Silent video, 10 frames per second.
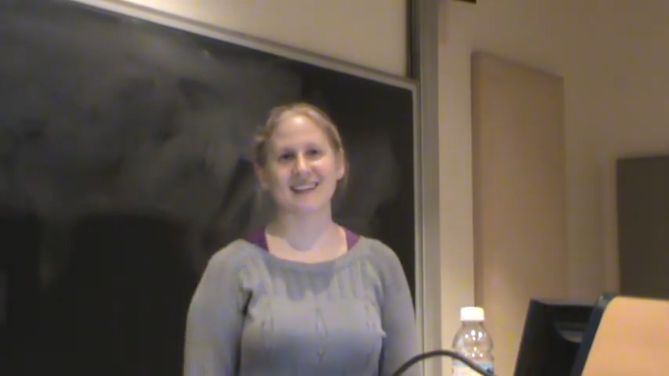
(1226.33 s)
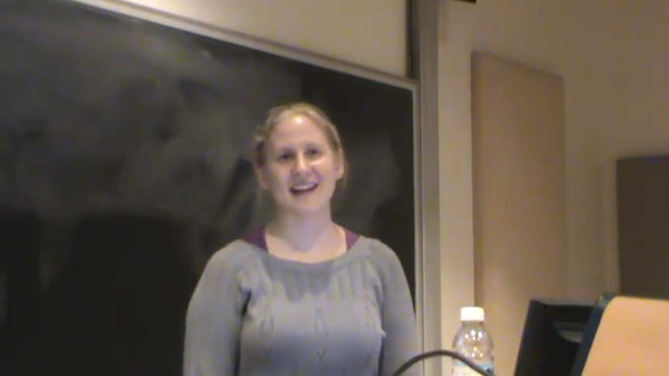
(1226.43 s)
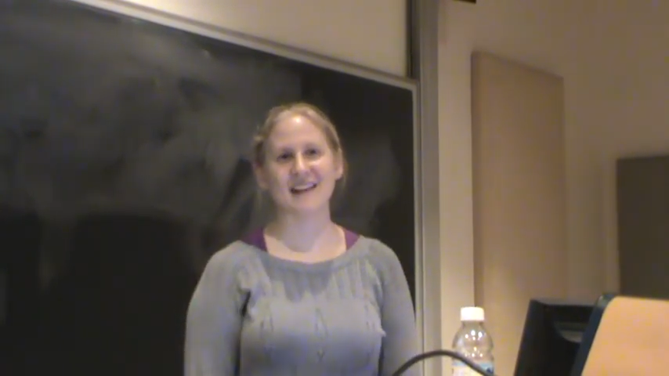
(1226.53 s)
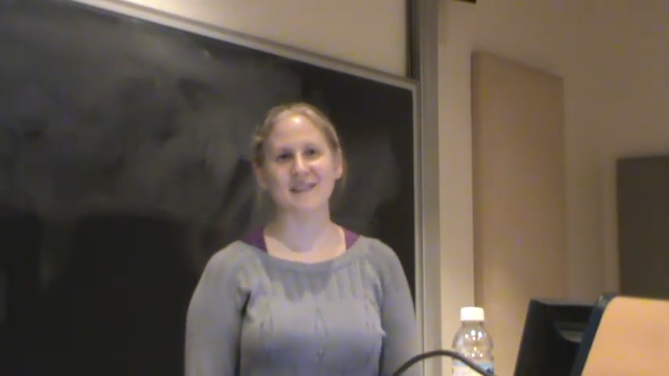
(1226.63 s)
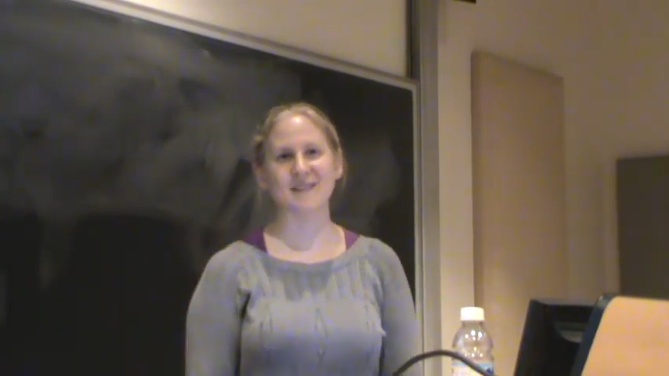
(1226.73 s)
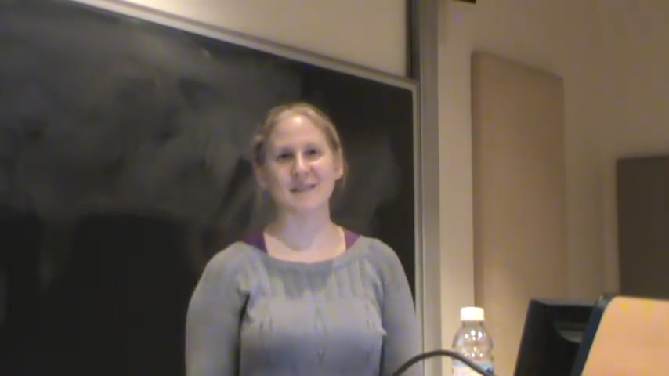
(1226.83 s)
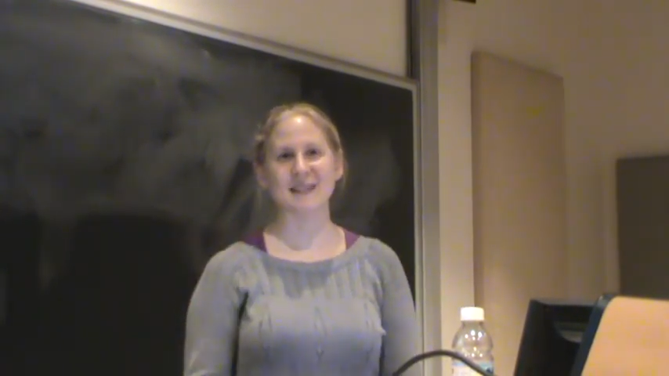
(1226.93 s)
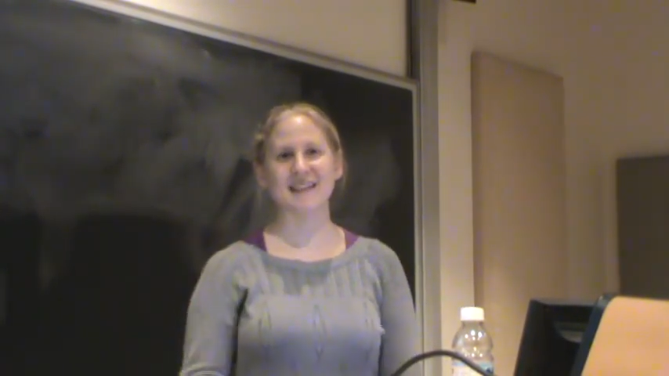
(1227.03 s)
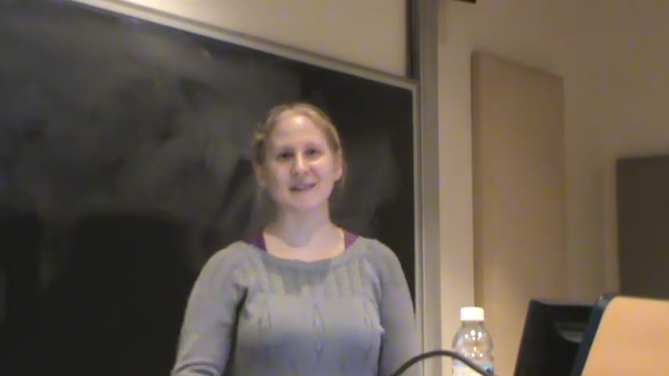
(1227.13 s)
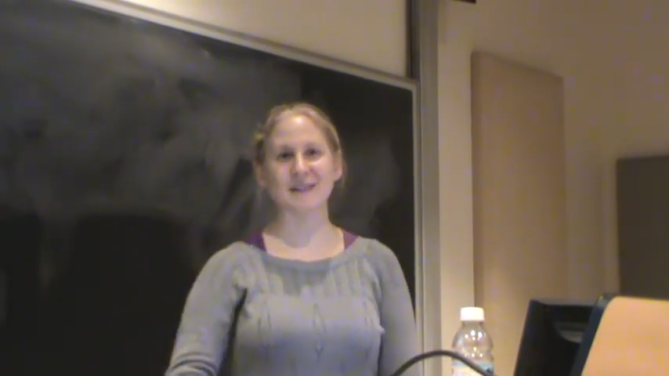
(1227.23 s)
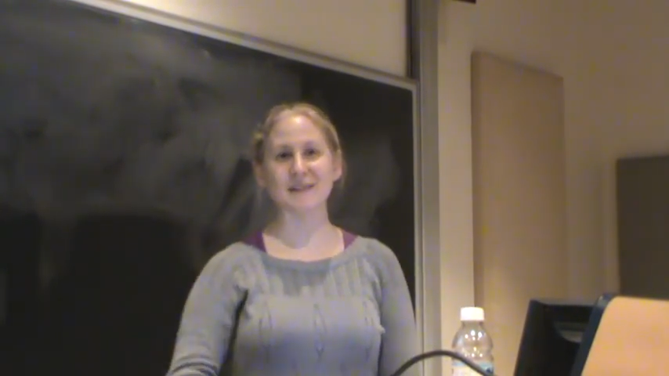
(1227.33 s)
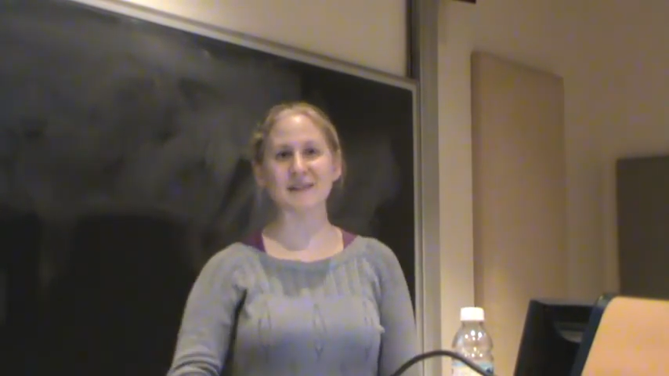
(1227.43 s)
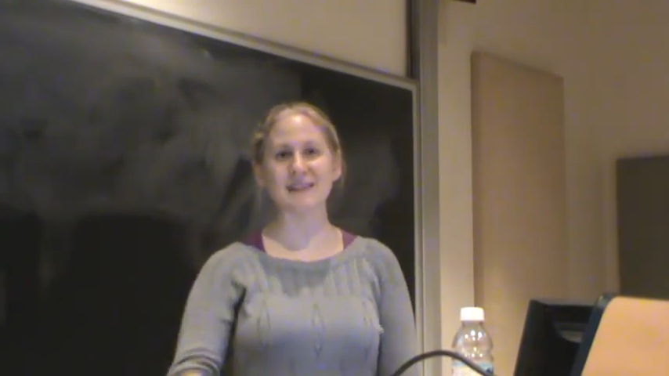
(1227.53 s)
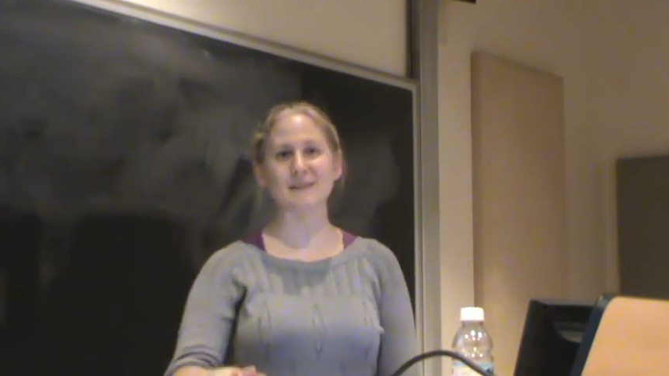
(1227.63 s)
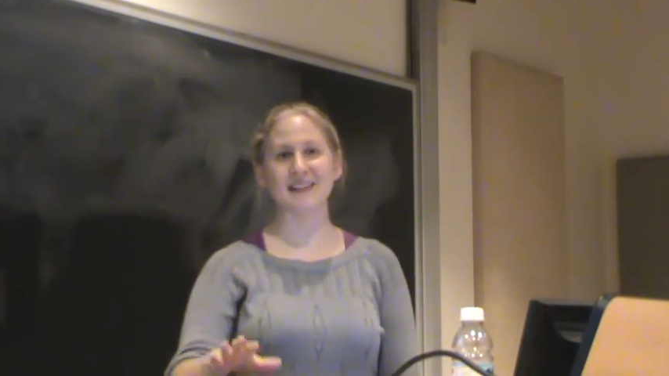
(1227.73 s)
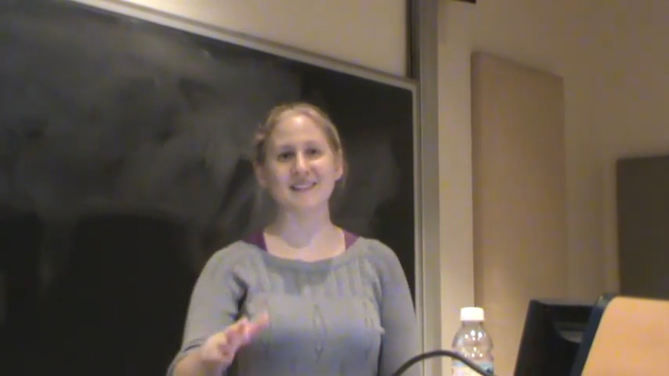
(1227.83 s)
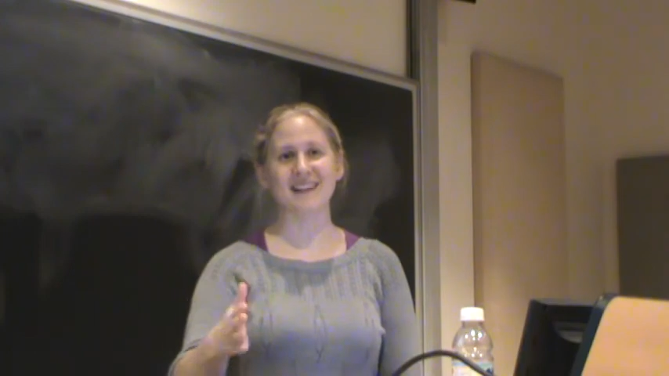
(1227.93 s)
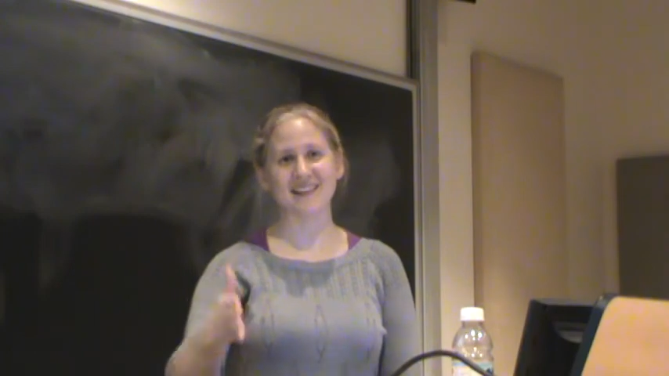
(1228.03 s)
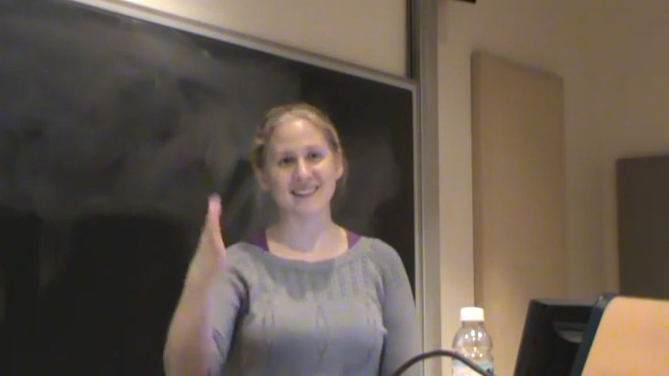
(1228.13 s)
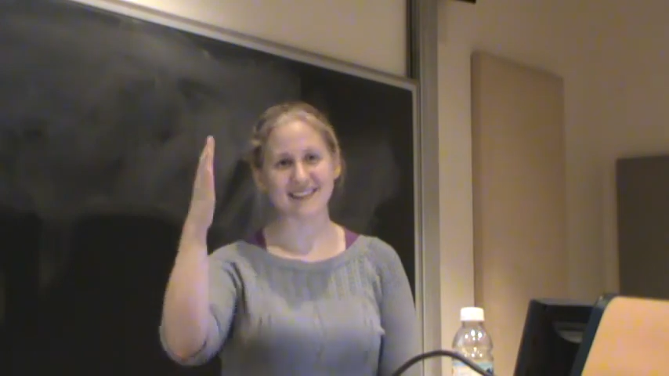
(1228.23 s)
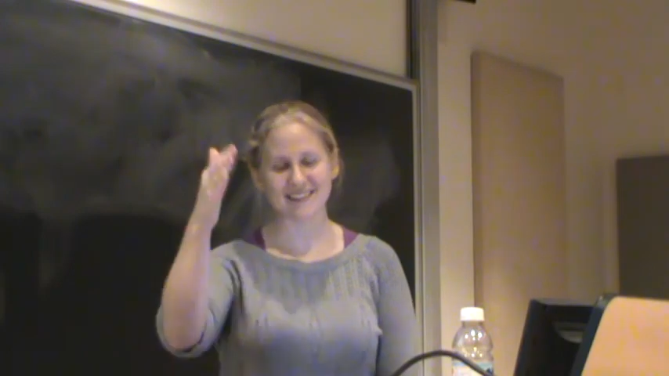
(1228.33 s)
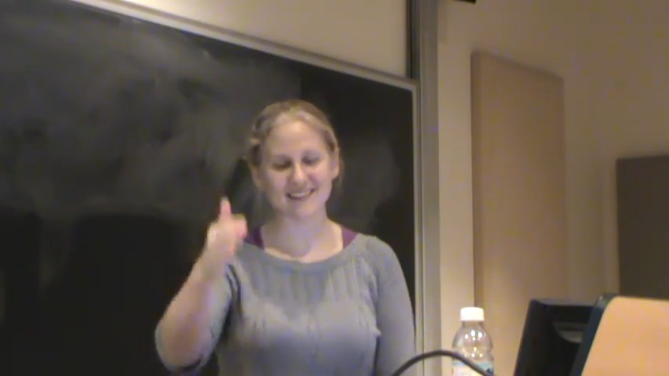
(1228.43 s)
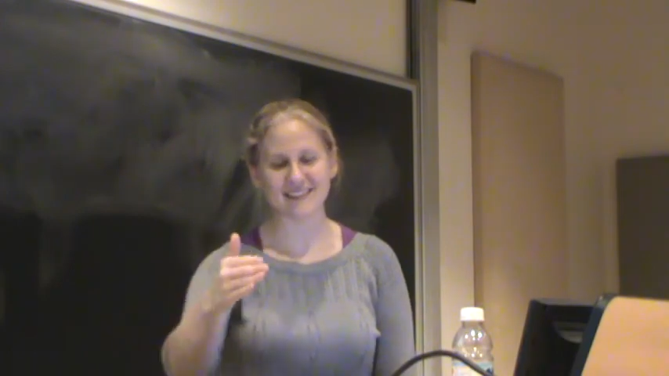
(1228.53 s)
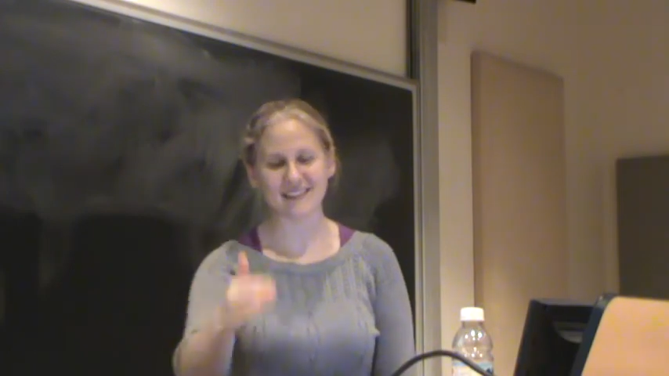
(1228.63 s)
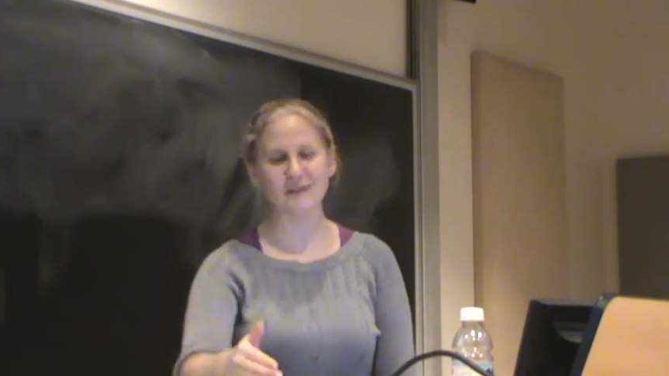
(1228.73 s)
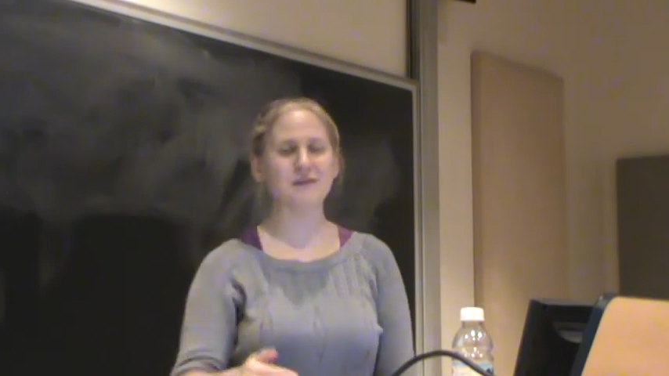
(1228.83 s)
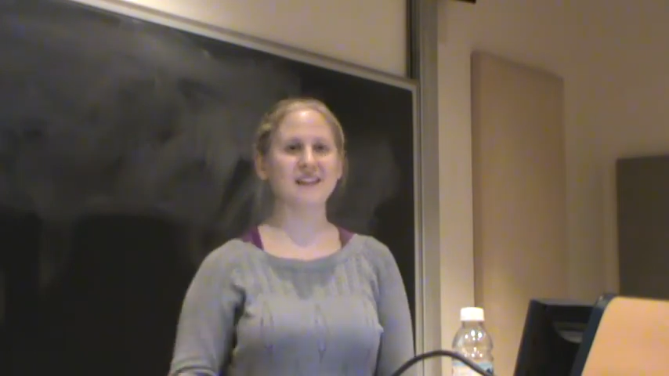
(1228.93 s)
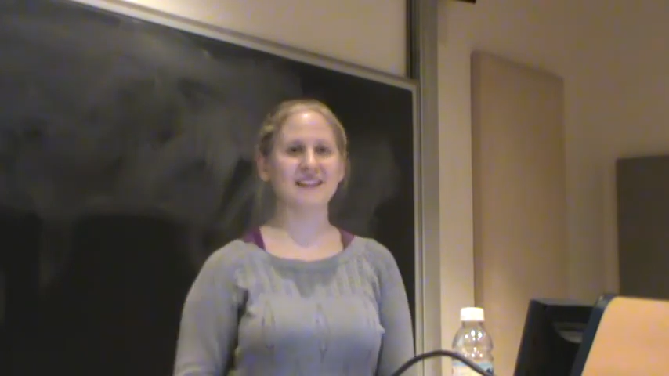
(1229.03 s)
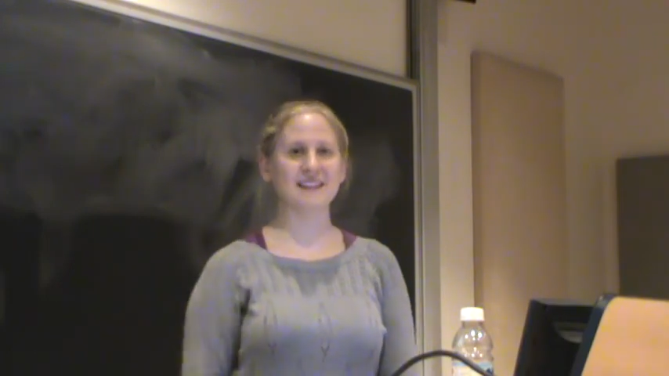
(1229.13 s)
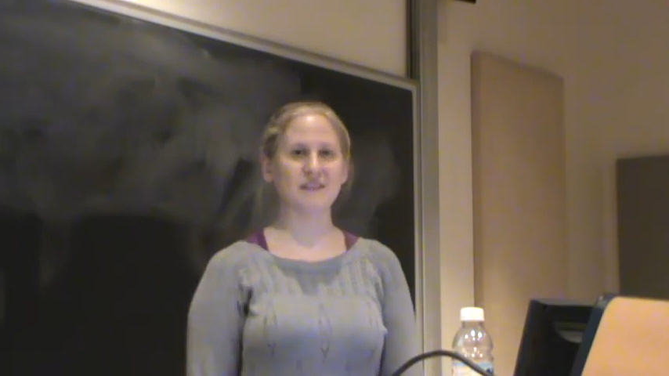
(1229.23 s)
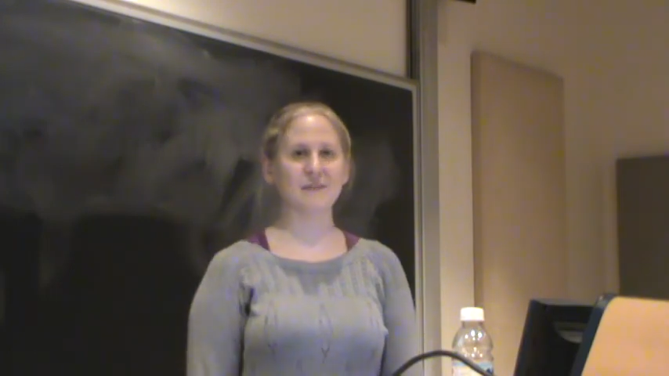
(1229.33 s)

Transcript: I don't, I mean, I don't want to really be on the record that this is the definitive